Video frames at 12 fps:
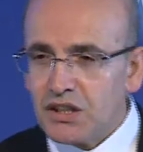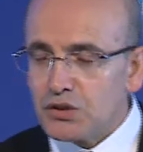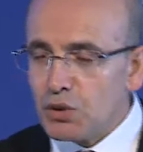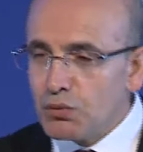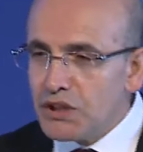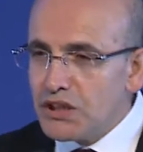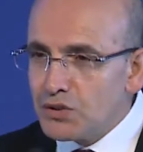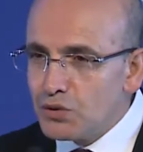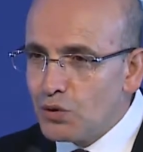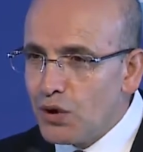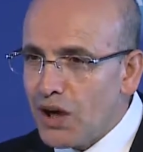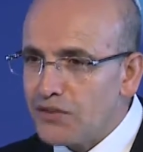So we need to
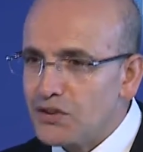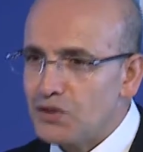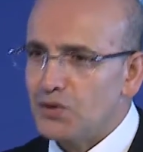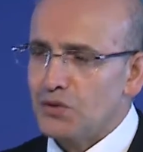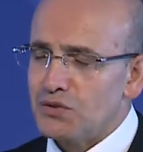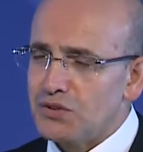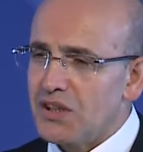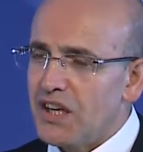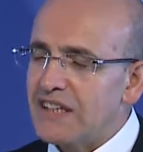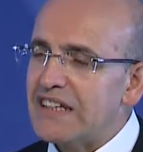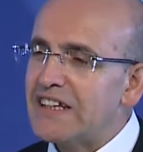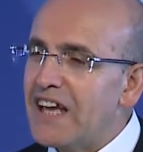go after those.
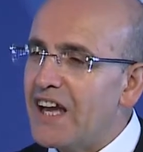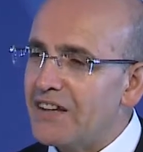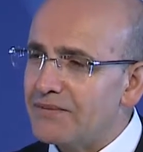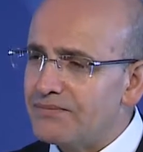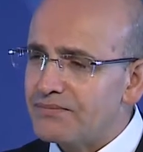And again,